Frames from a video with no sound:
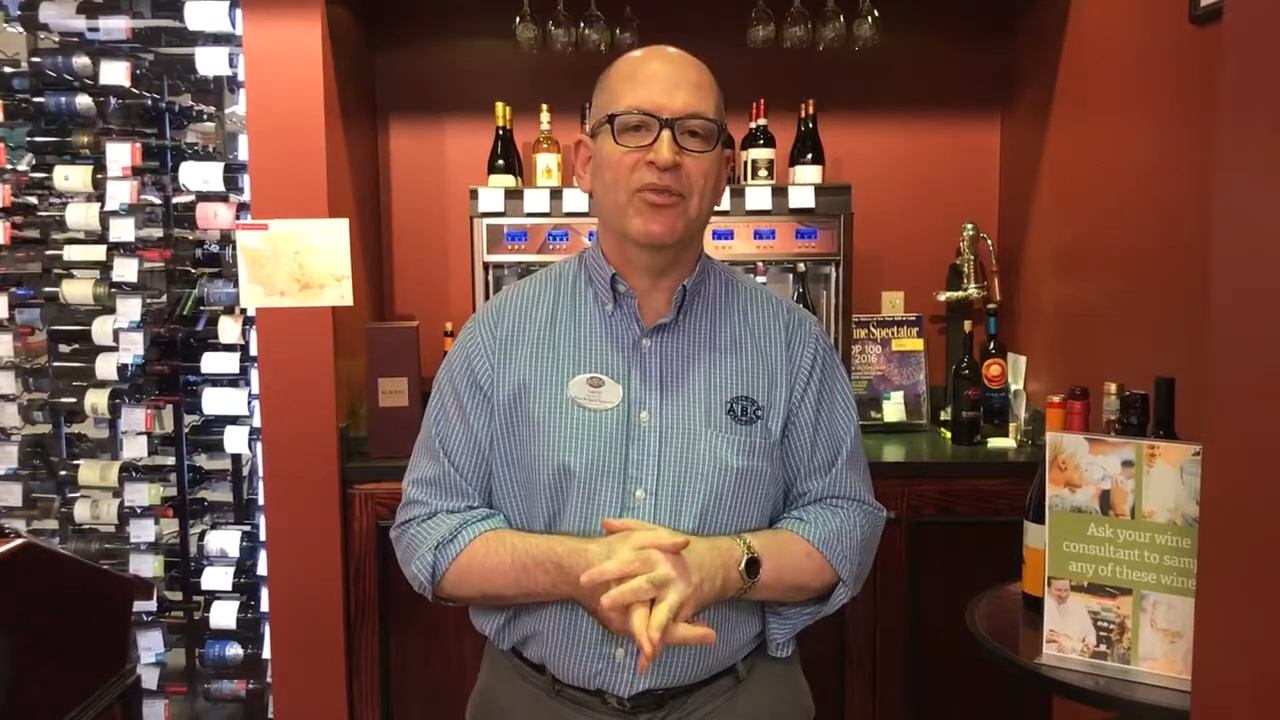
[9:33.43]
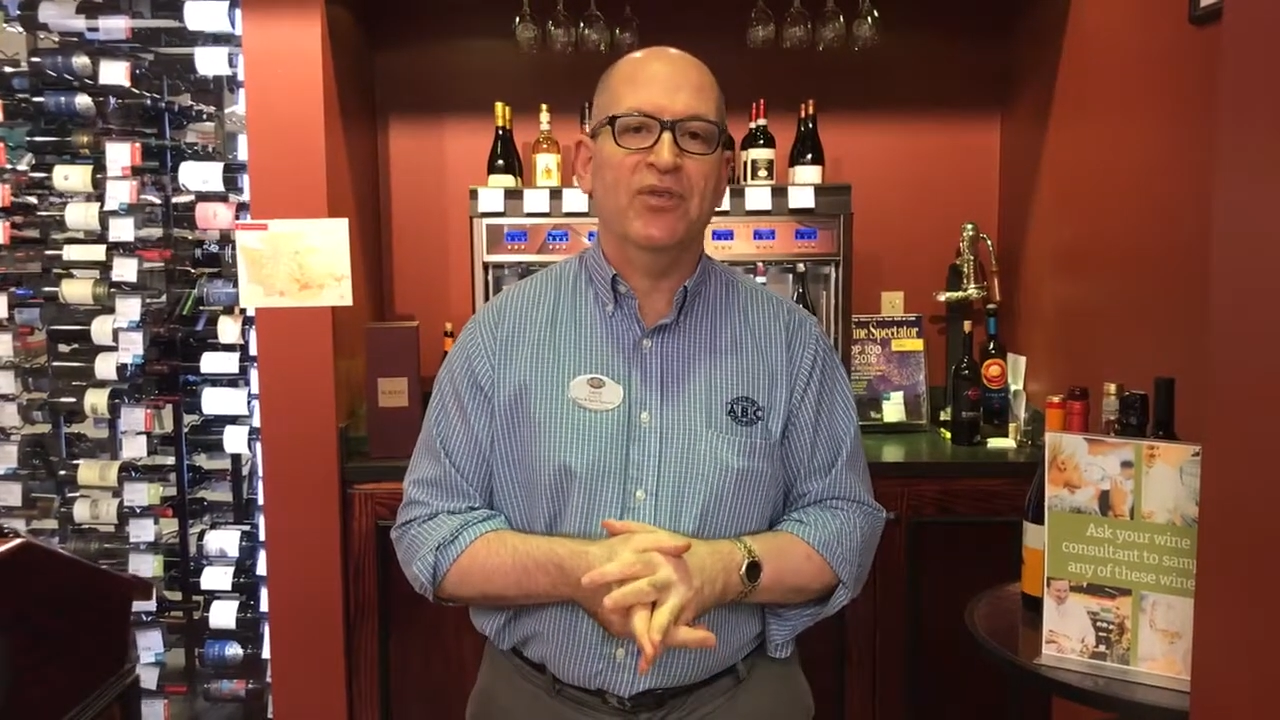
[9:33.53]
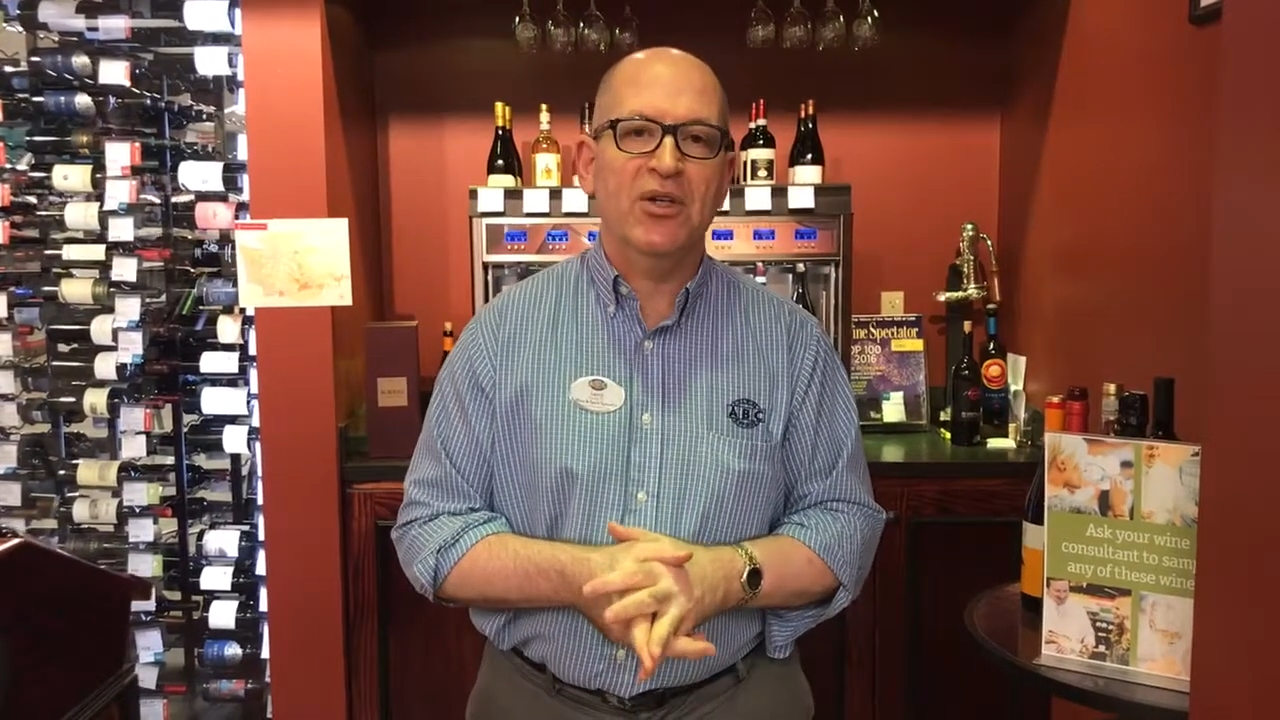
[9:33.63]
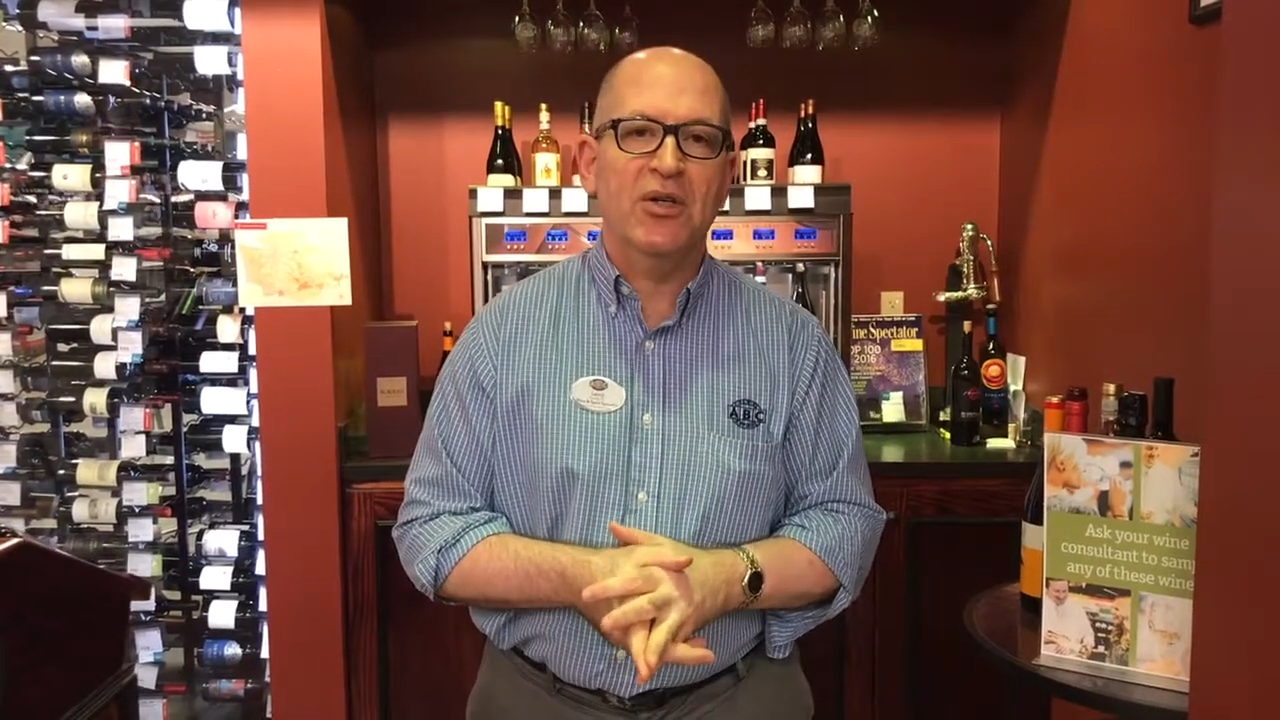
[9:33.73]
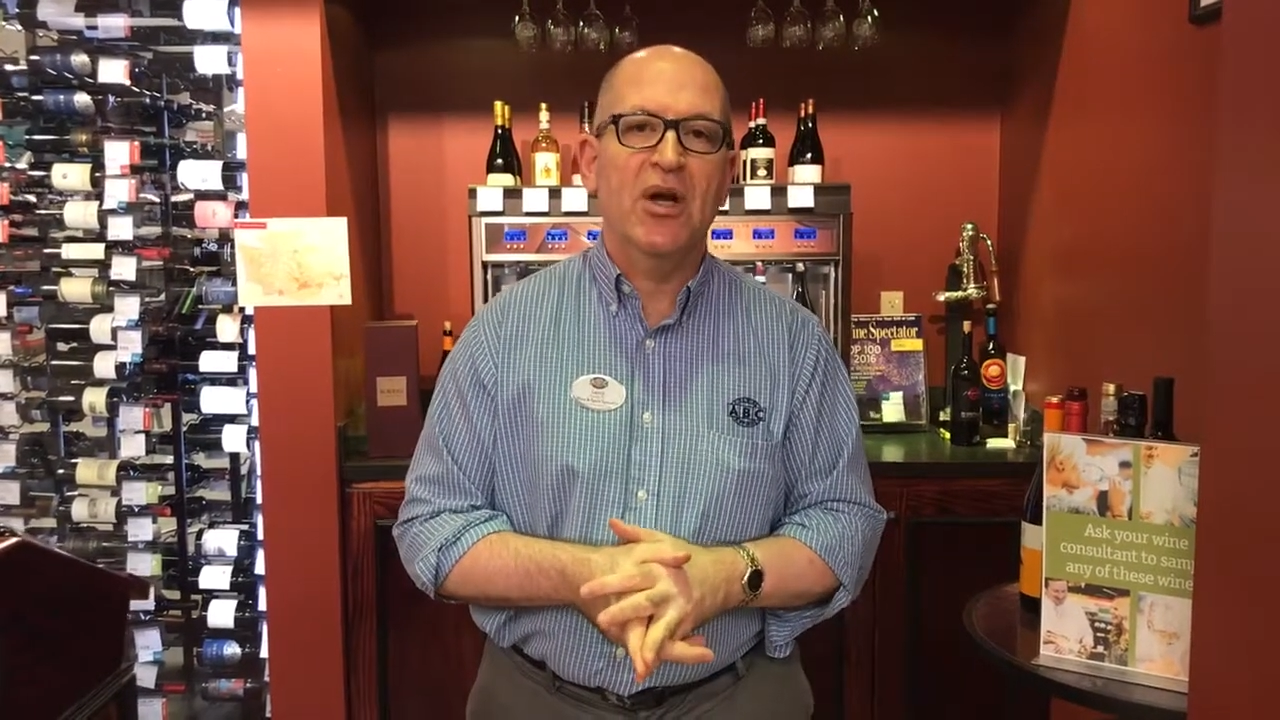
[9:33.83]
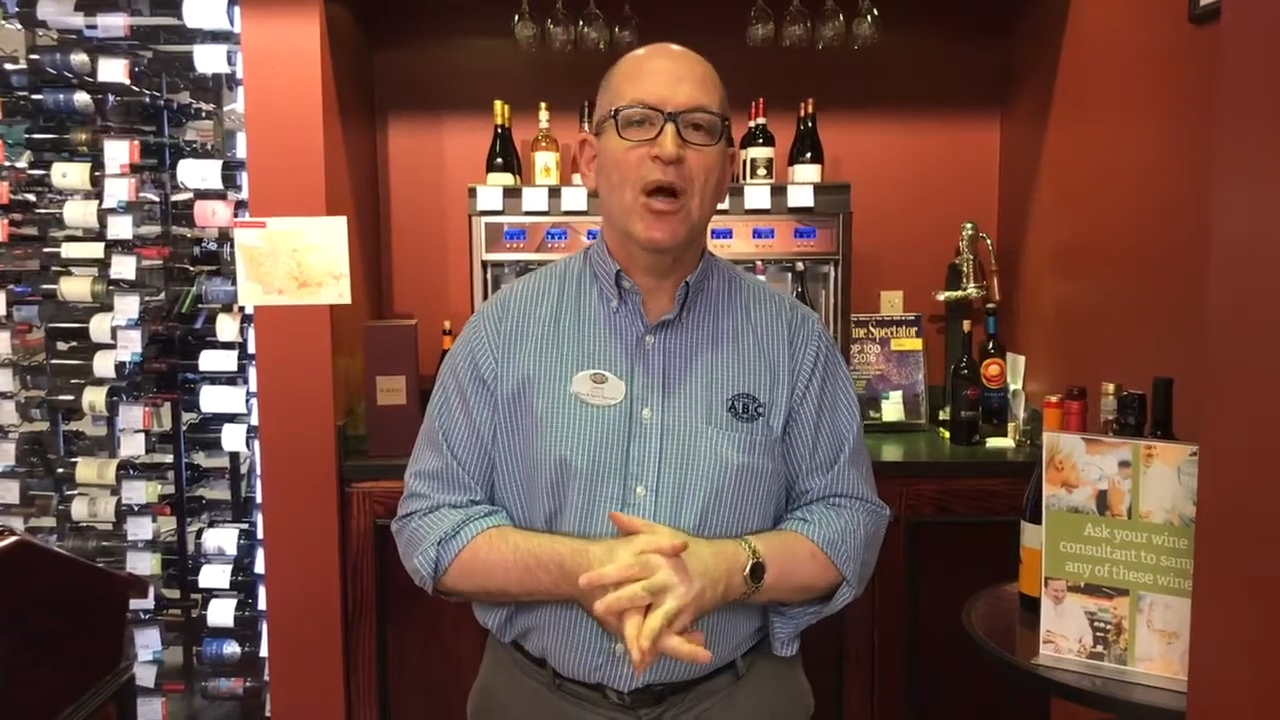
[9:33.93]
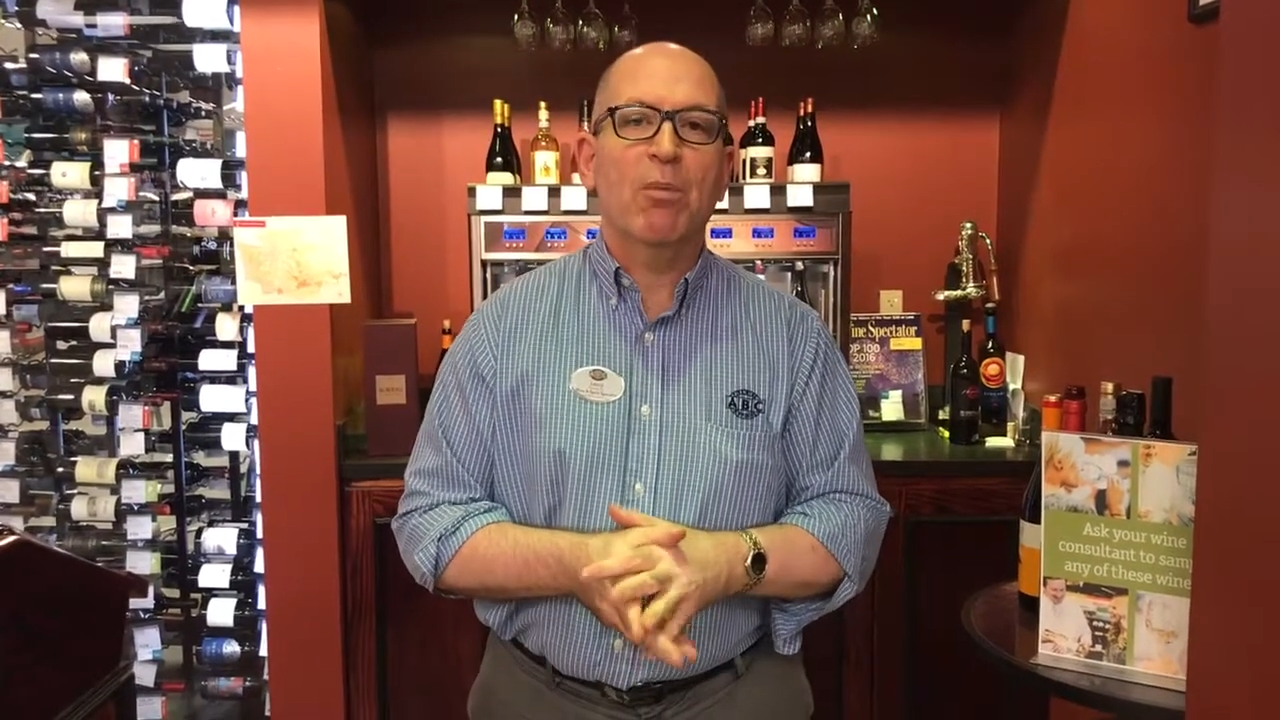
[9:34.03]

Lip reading: Vineyard